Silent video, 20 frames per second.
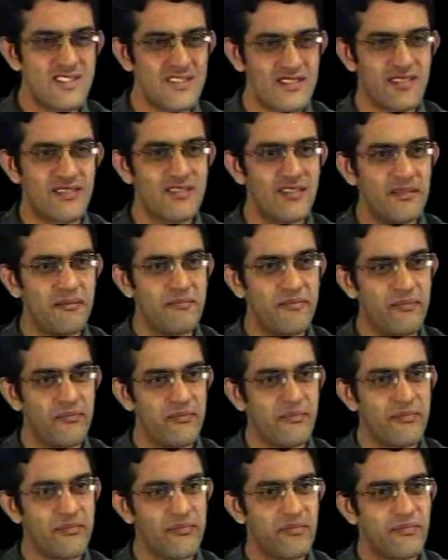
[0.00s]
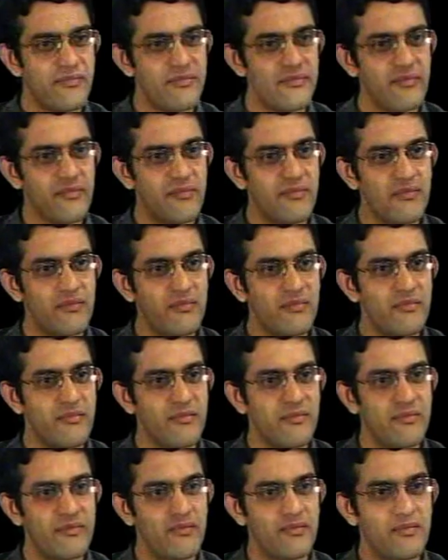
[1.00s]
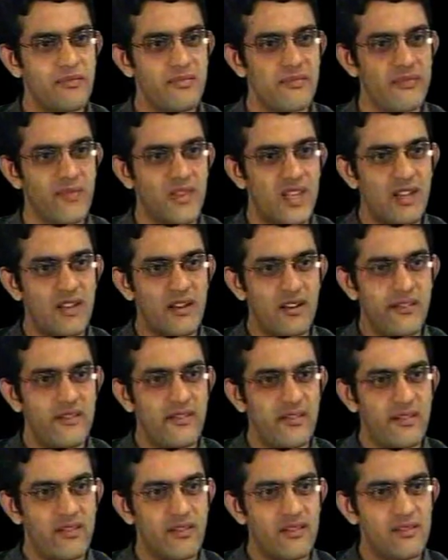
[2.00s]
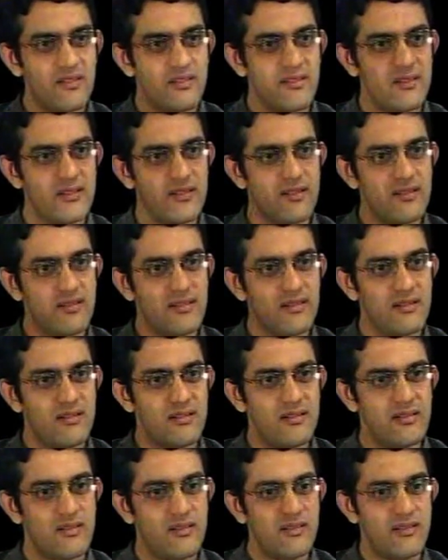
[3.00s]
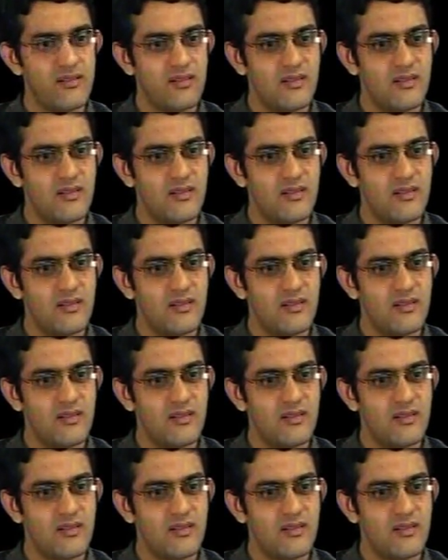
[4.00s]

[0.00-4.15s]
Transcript: is it as substantial according to you, or worthy as the size?